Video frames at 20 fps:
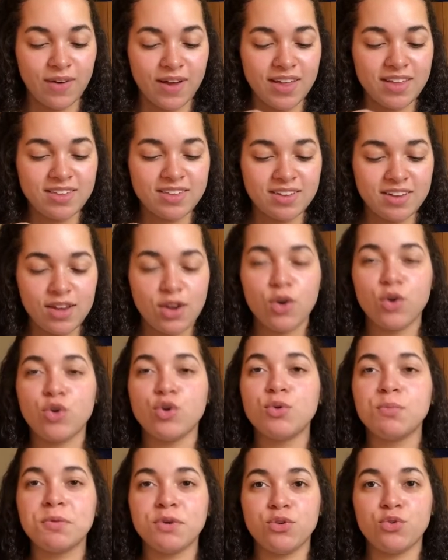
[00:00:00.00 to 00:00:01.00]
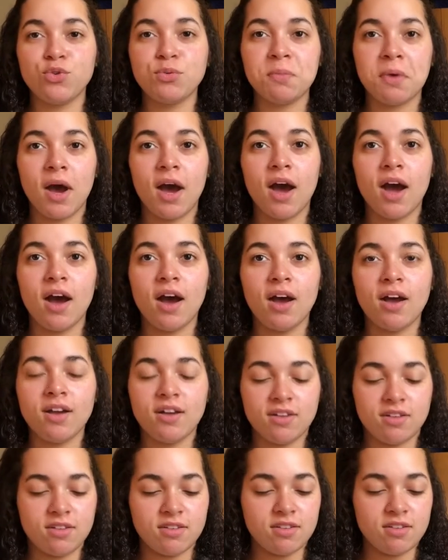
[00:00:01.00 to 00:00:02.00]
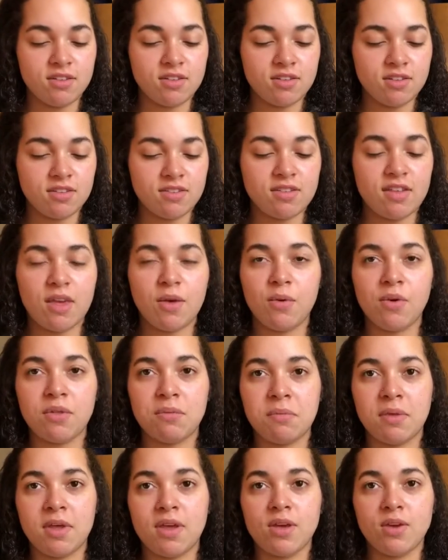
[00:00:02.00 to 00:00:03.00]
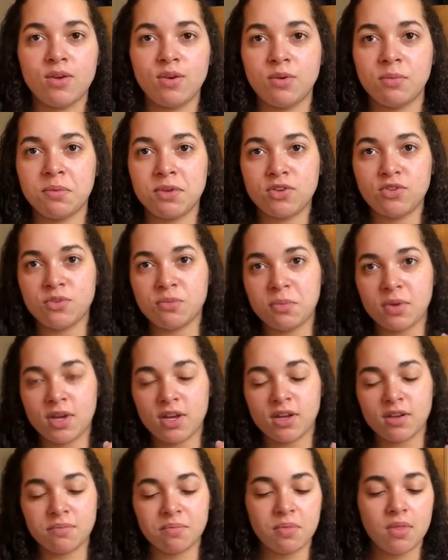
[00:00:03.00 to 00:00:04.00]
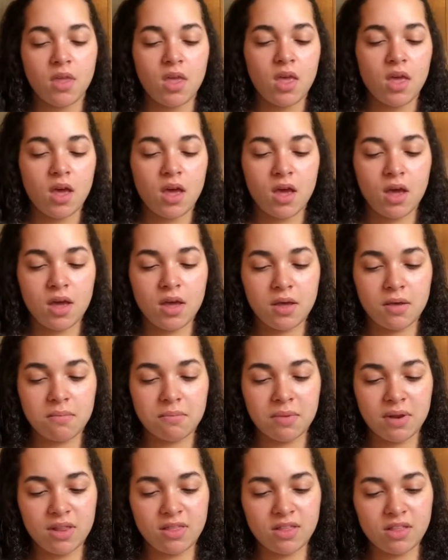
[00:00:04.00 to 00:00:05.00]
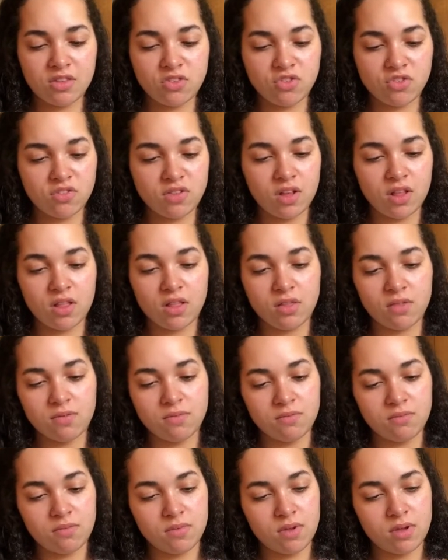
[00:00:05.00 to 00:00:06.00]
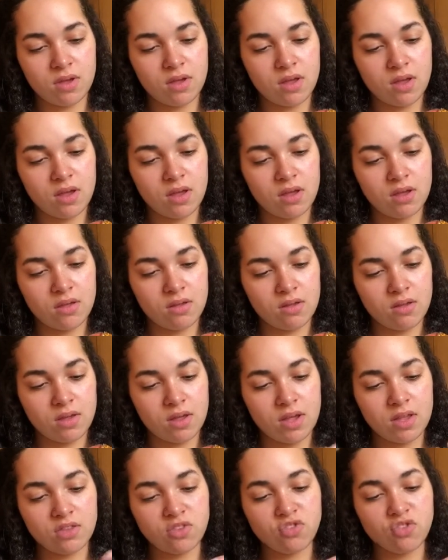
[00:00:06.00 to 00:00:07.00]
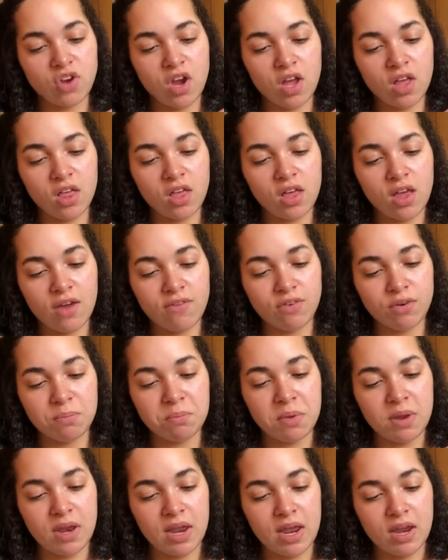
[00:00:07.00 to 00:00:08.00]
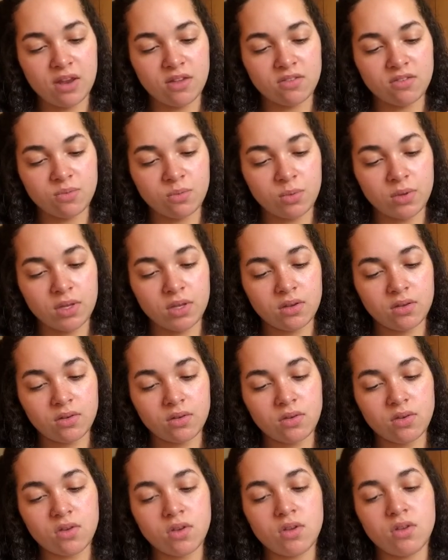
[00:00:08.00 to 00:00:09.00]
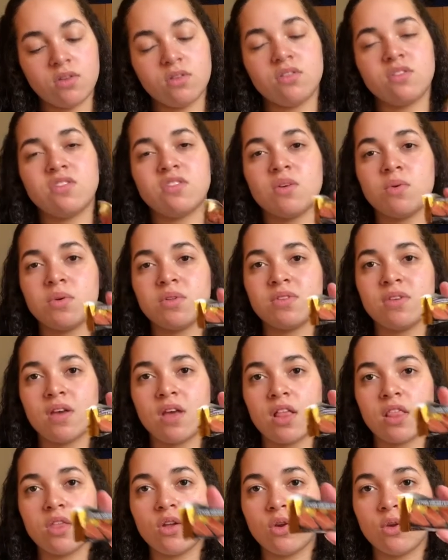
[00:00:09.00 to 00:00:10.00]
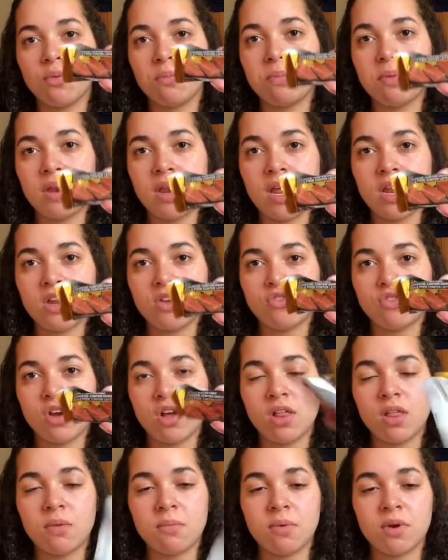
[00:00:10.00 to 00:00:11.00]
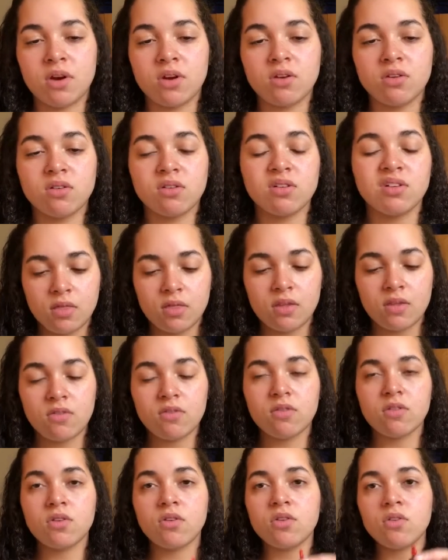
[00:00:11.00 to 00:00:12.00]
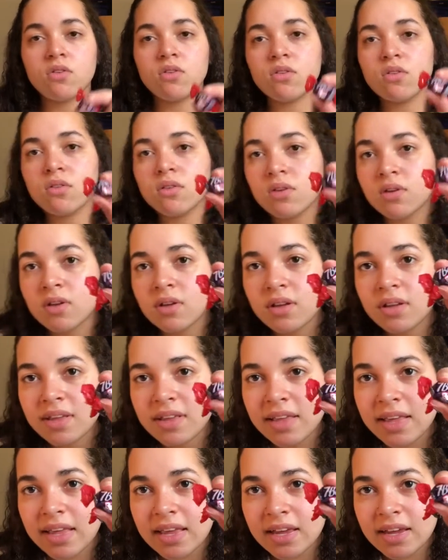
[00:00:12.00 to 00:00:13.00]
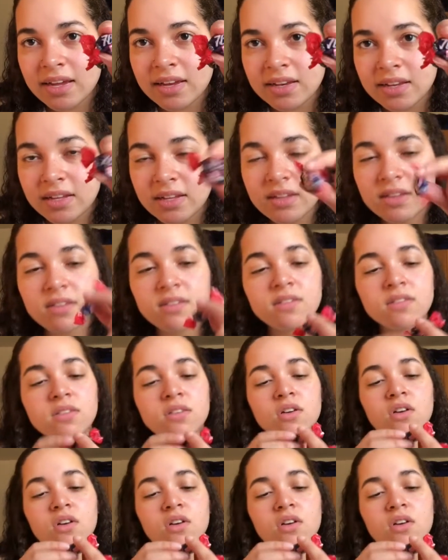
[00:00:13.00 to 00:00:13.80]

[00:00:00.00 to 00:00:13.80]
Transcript: What? Ubatuba. Say it with me. Ubatuba. Um, but I think it's just like, it's chocolate covered banana sweet. So it's like a little banana chocolate bar. These little candies,